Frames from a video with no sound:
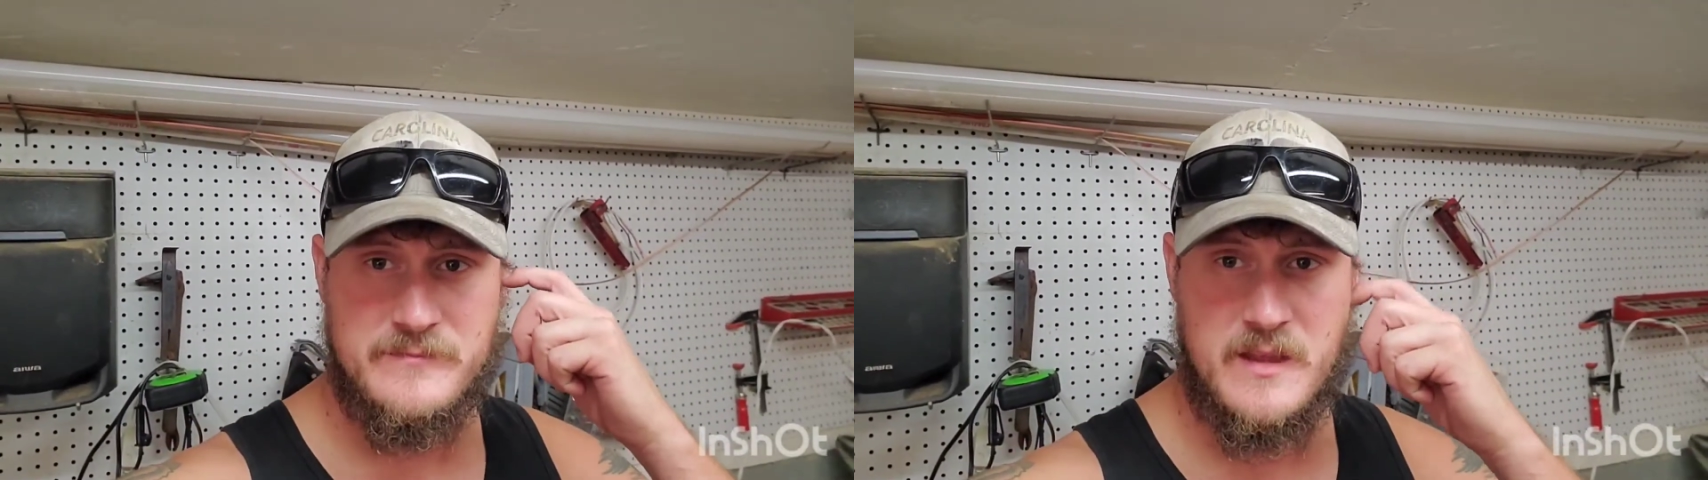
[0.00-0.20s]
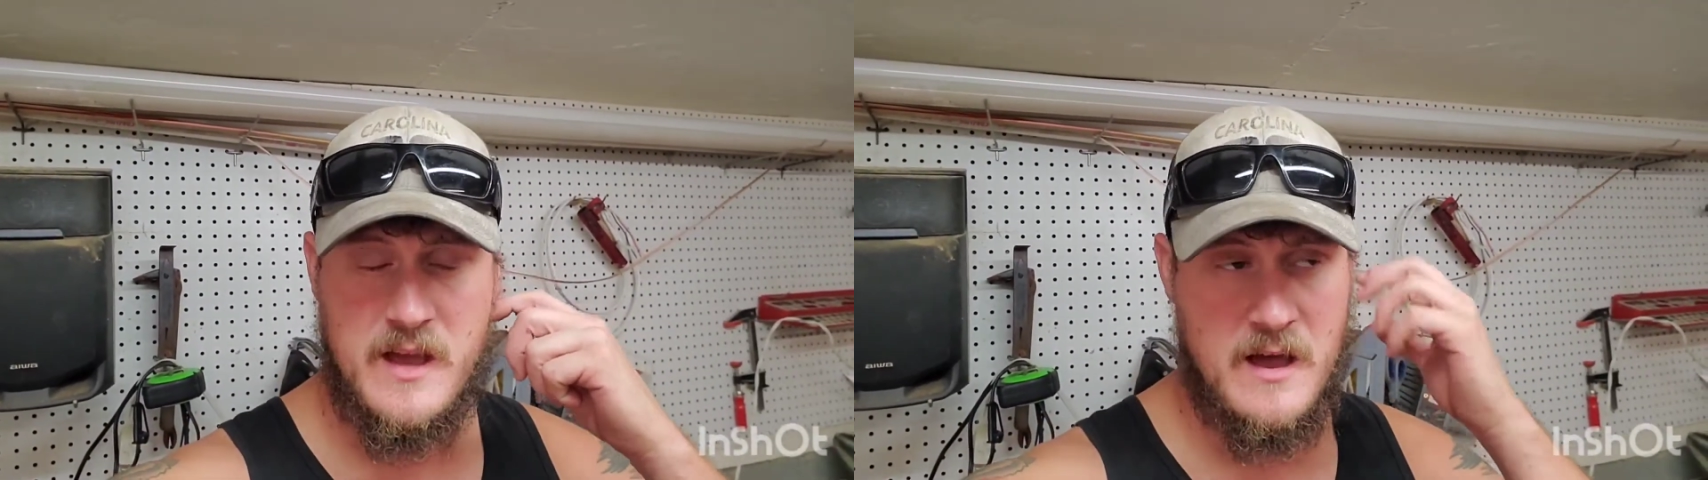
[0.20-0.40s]

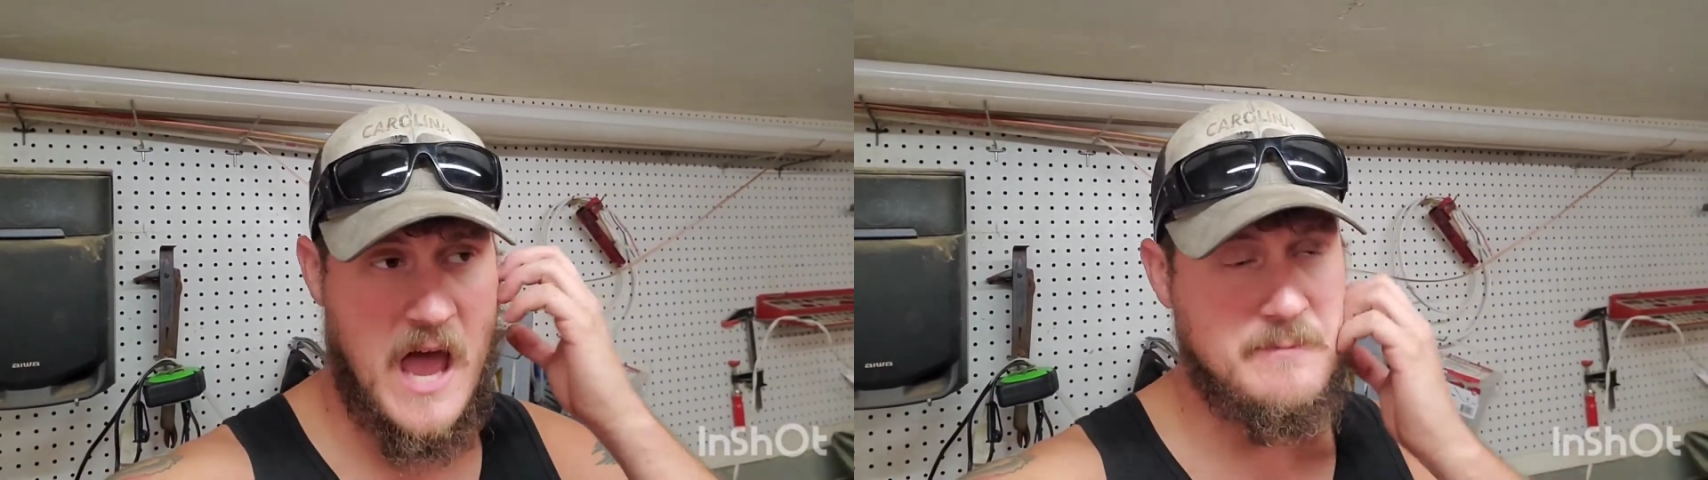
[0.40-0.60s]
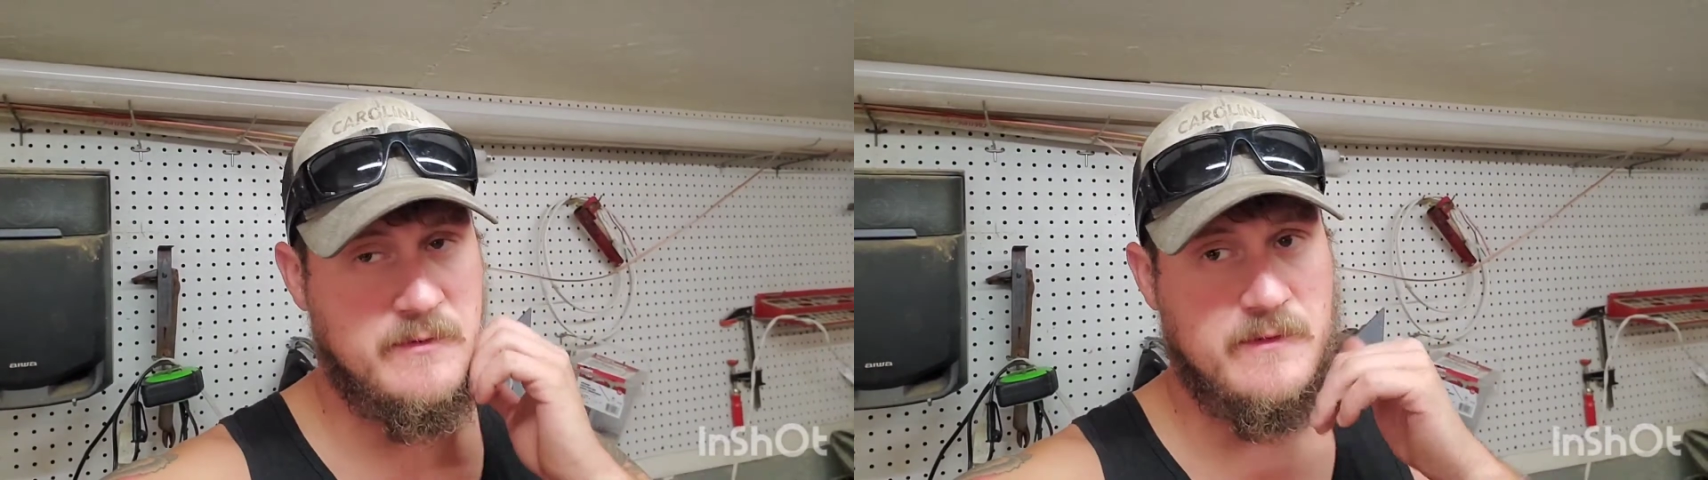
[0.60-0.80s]

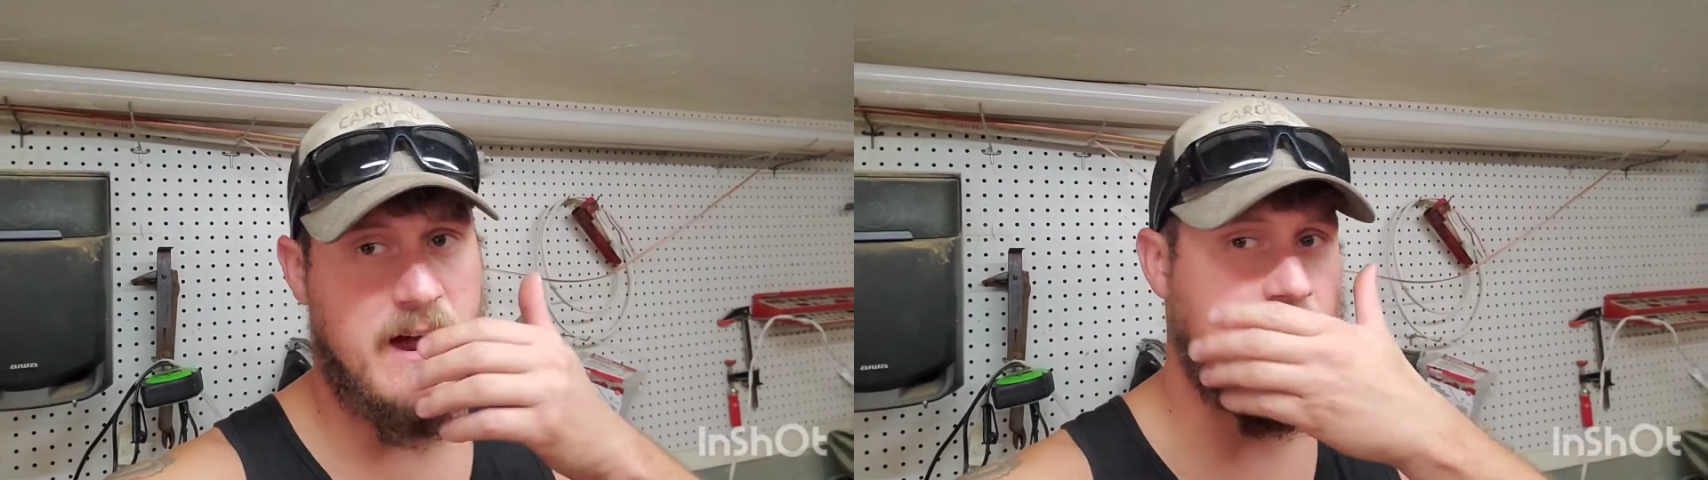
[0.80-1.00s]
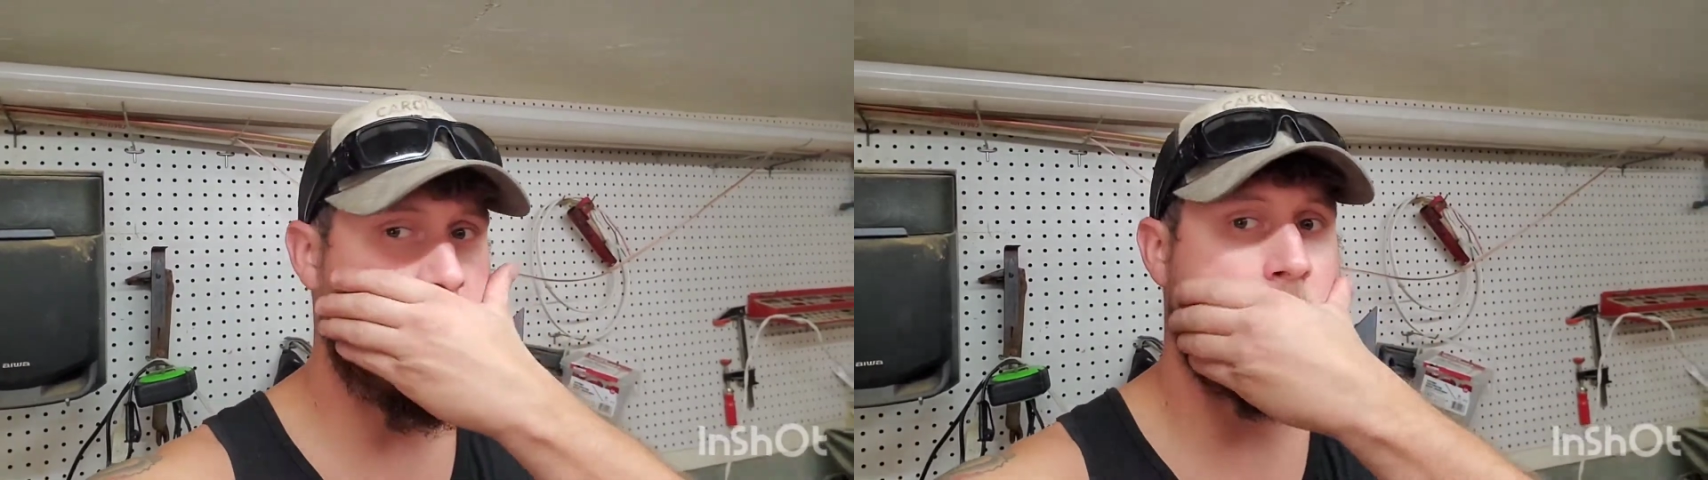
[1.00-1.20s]
Happy
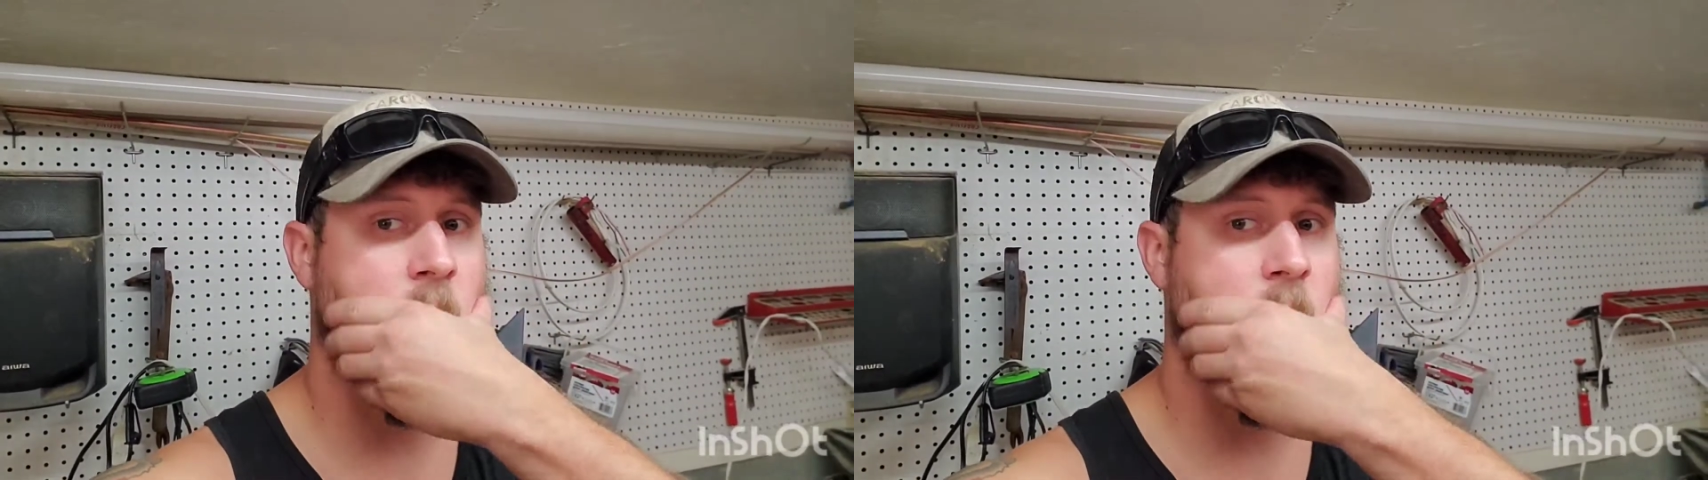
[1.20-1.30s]
Friday,